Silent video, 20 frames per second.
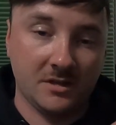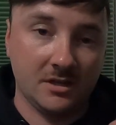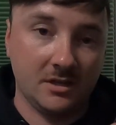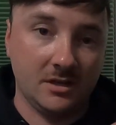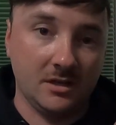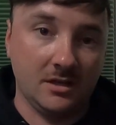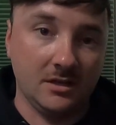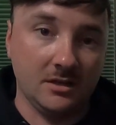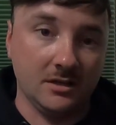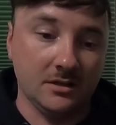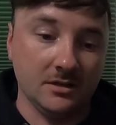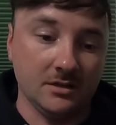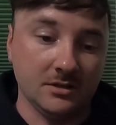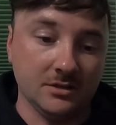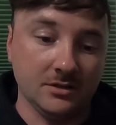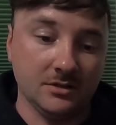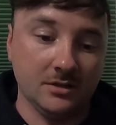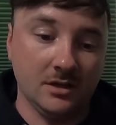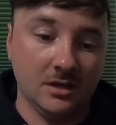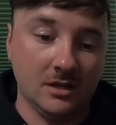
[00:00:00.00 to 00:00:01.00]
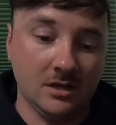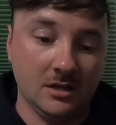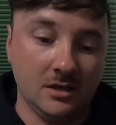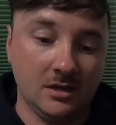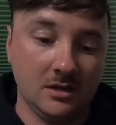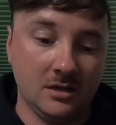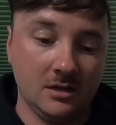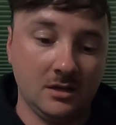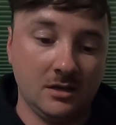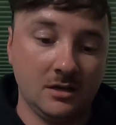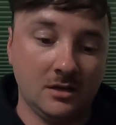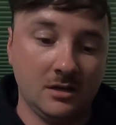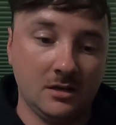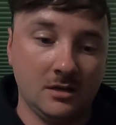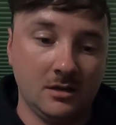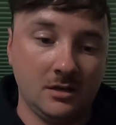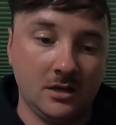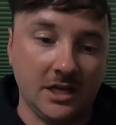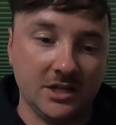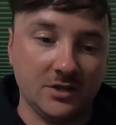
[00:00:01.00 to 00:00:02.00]

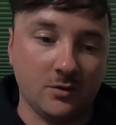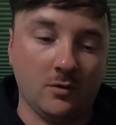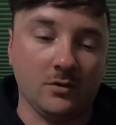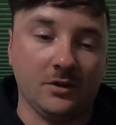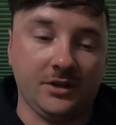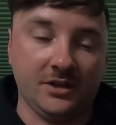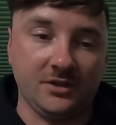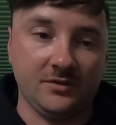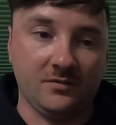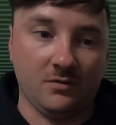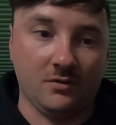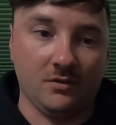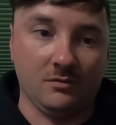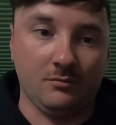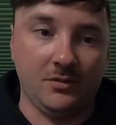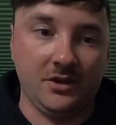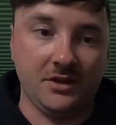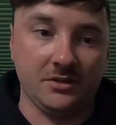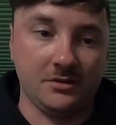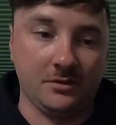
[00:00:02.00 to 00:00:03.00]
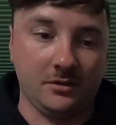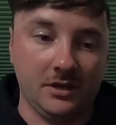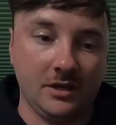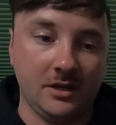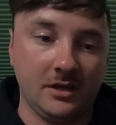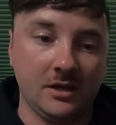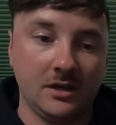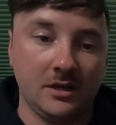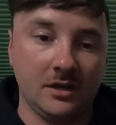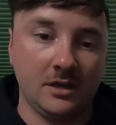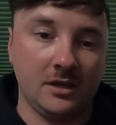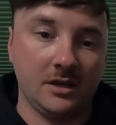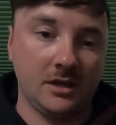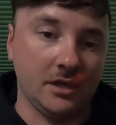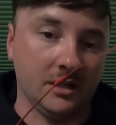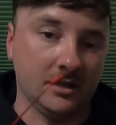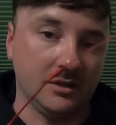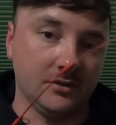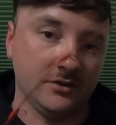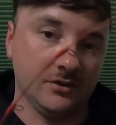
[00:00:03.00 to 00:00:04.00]
it's holding its form basically,
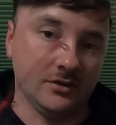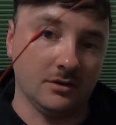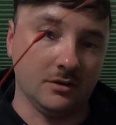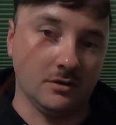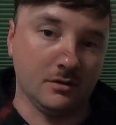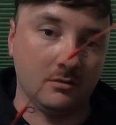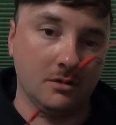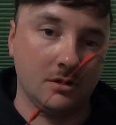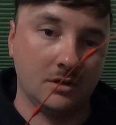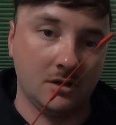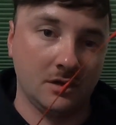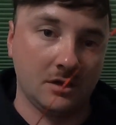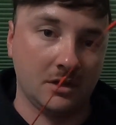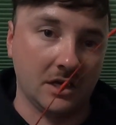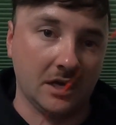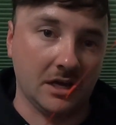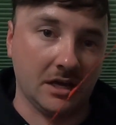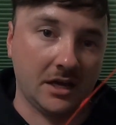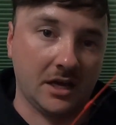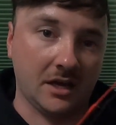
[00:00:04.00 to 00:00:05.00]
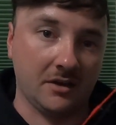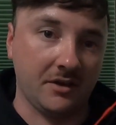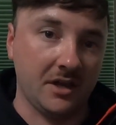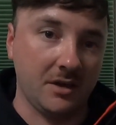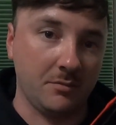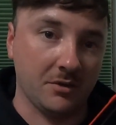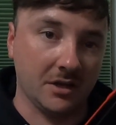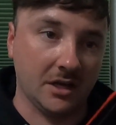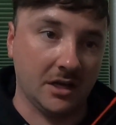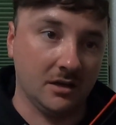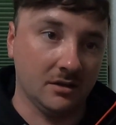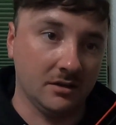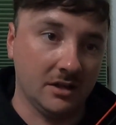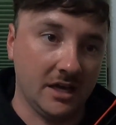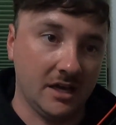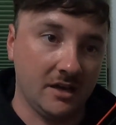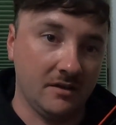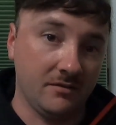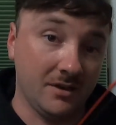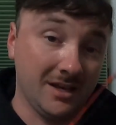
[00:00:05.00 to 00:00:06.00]
and so gotta kind of keep an eye on
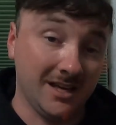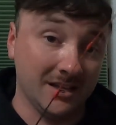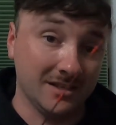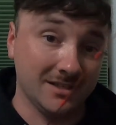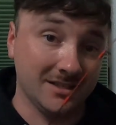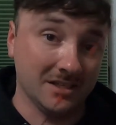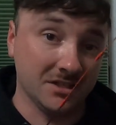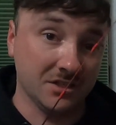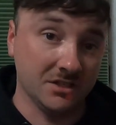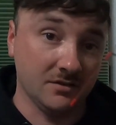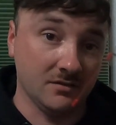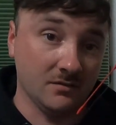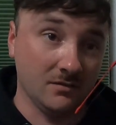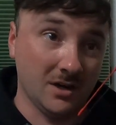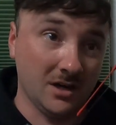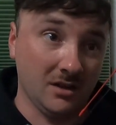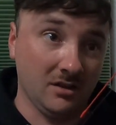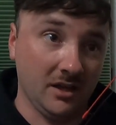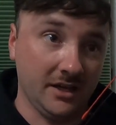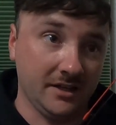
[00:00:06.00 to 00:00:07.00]
that if you get a sensitive rod